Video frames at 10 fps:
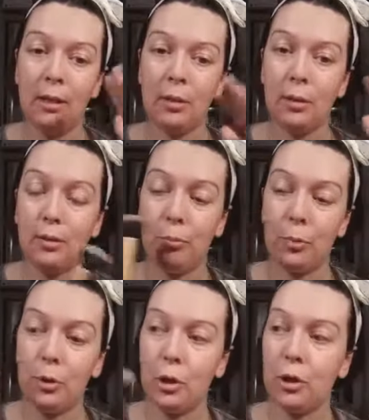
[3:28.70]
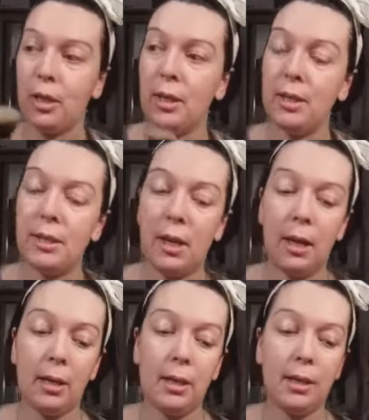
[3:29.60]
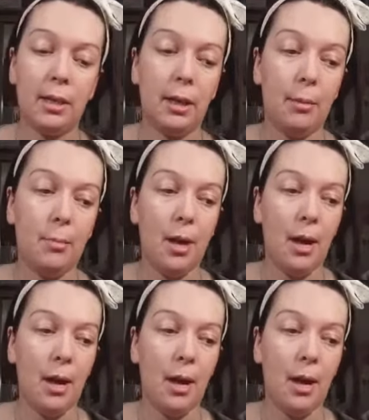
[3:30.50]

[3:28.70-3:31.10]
sort of brush, this, and I